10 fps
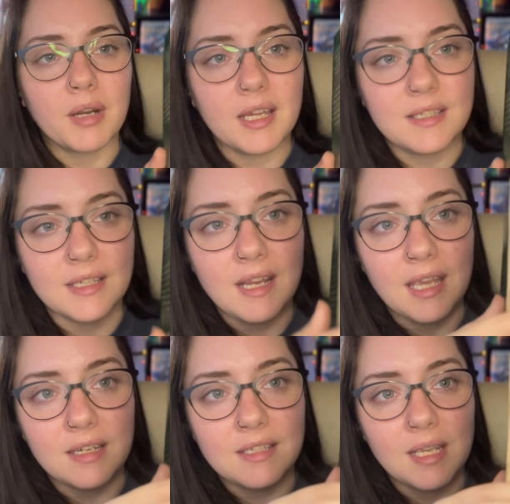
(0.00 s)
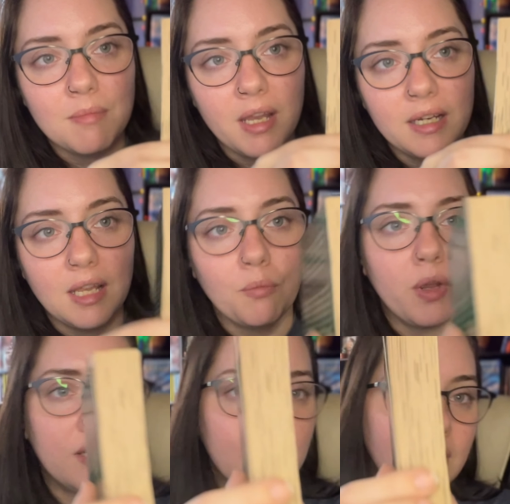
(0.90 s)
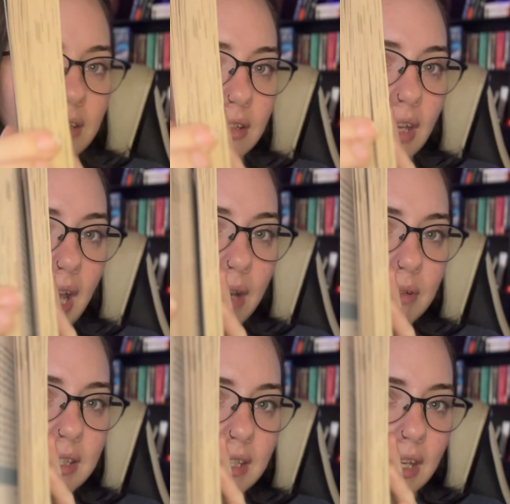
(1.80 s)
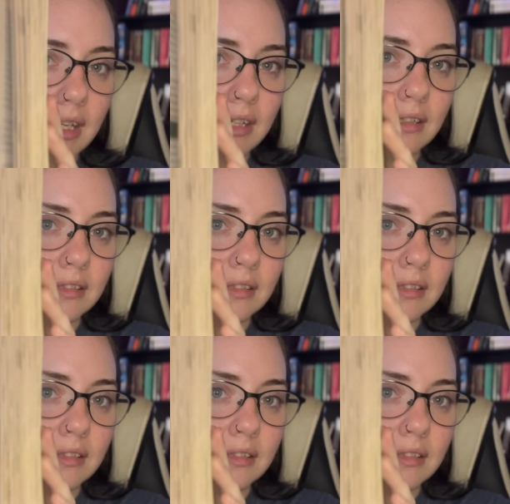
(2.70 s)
I did annotate mine and went, I would say,